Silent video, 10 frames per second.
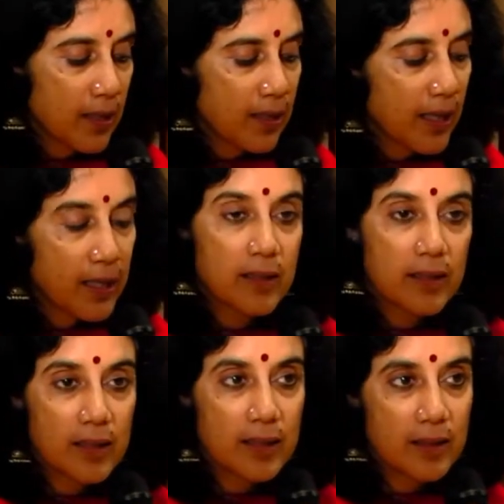
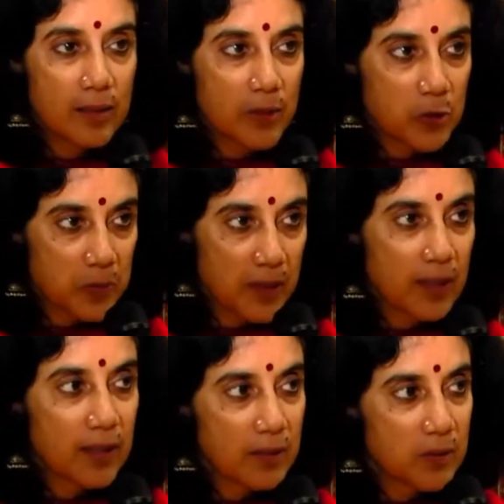Gayatri
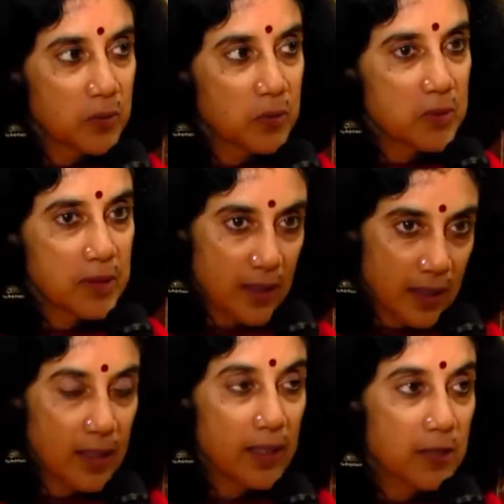Majumdar, who's
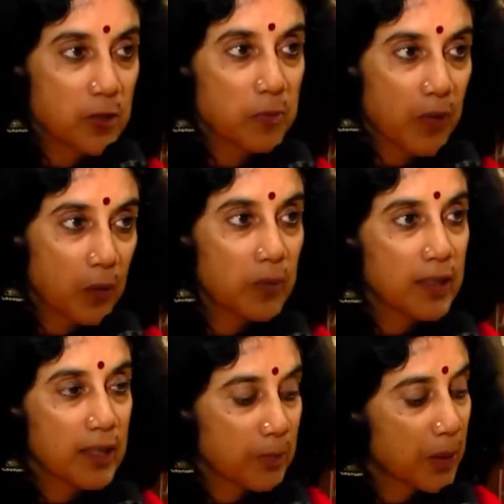the editor of Brown Critique,